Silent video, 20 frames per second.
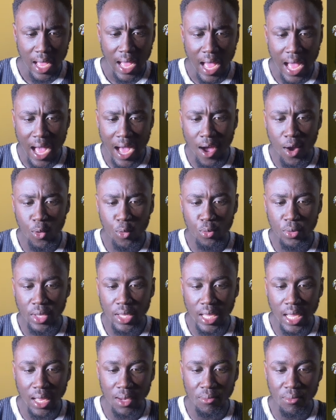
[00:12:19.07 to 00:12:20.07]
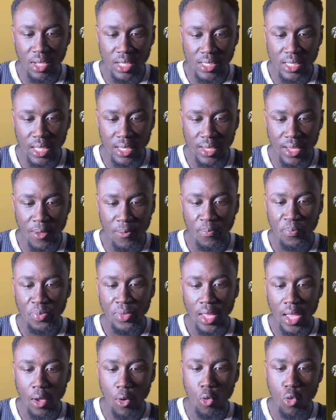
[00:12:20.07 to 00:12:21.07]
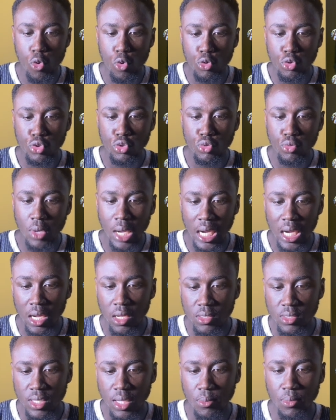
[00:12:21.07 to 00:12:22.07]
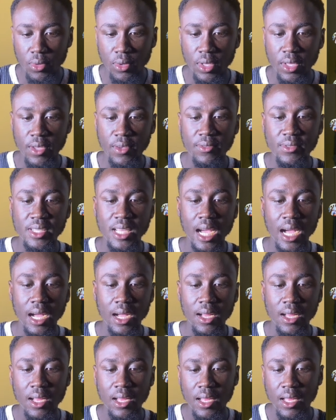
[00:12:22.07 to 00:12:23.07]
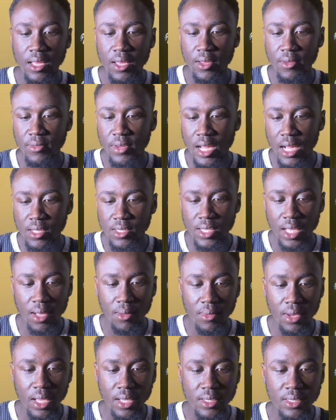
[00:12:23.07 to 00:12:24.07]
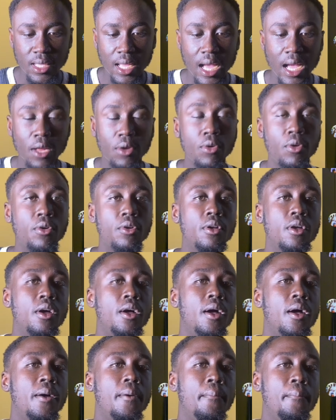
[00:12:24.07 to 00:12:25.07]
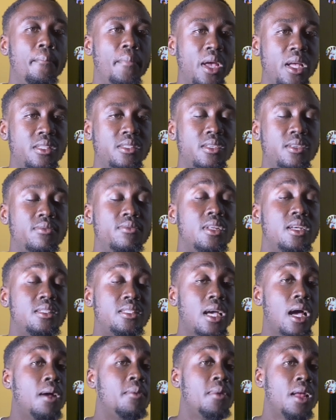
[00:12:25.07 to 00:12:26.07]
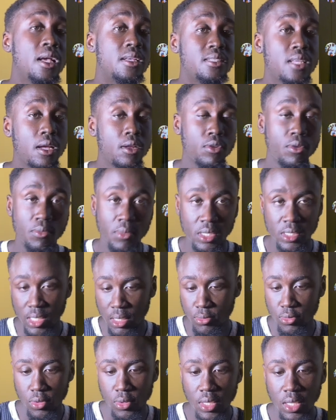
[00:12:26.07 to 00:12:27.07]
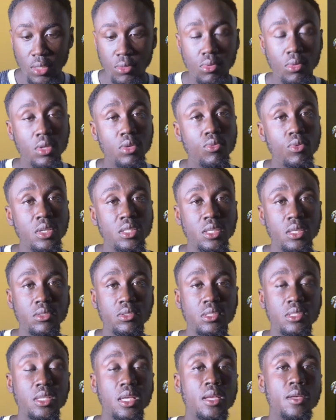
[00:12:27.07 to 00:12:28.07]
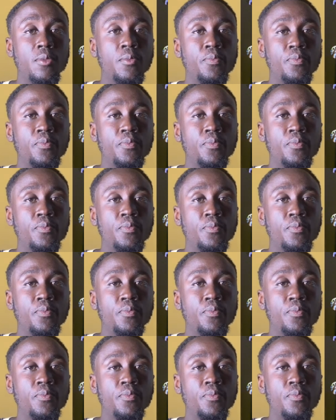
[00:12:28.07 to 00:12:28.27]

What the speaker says: how we can measure them and hold you accountable if their timelines are not met. If the timelines are not met, I'm sure that's what he wanted to say.